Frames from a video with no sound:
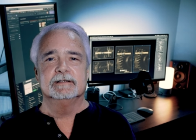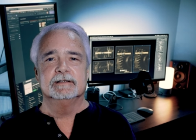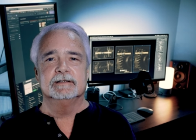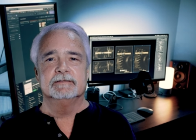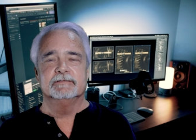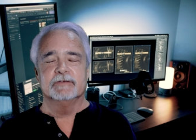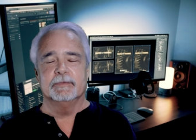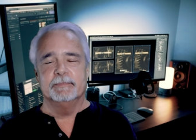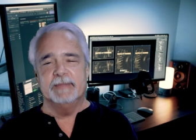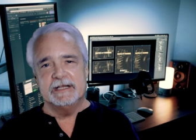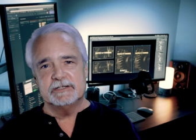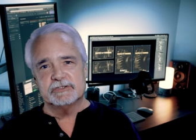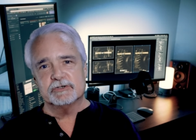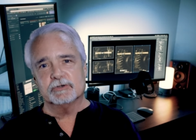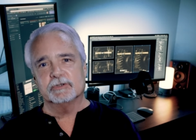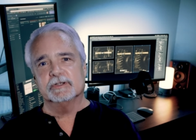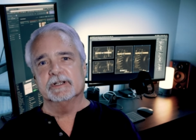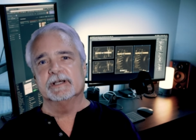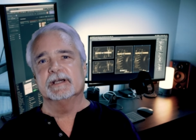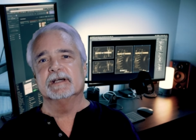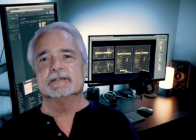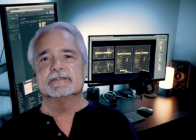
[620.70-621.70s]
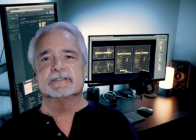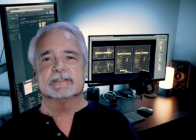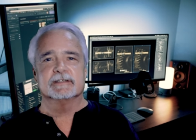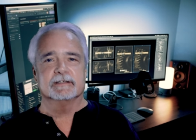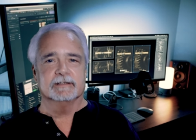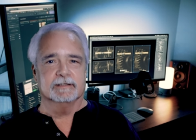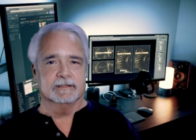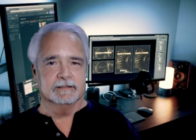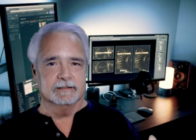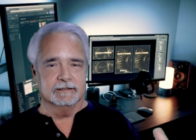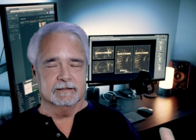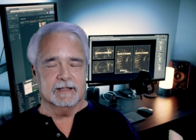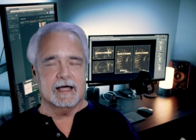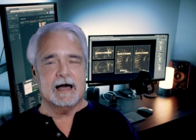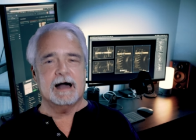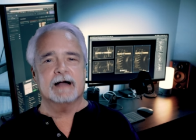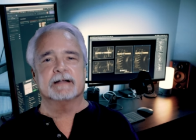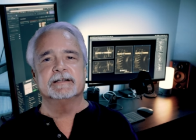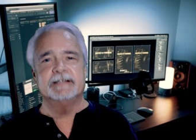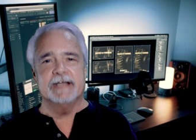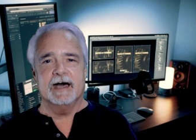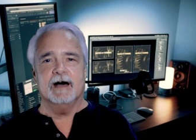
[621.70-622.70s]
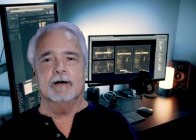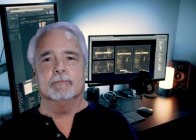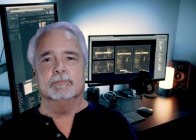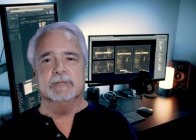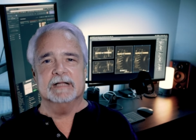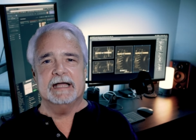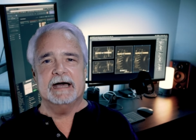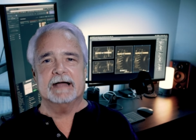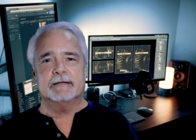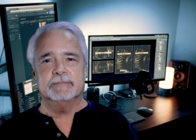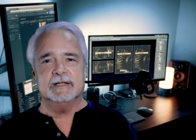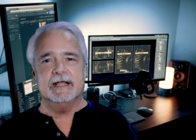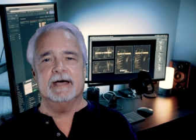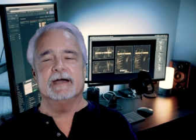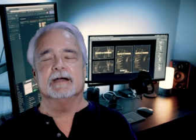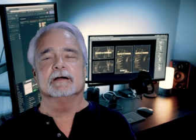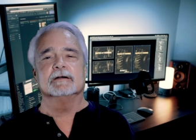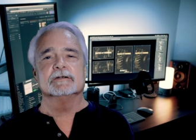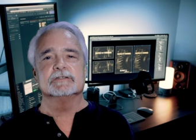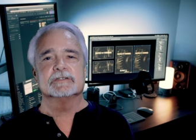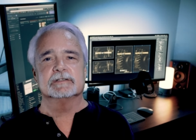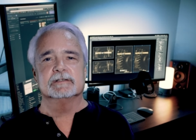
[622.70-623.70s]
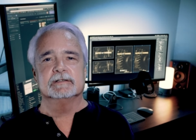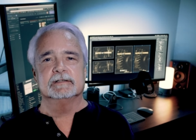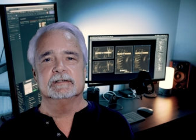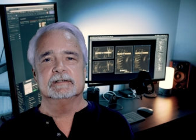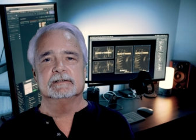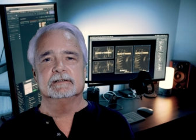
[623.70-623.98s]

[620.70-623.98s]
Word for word: The major leagues locked out black players.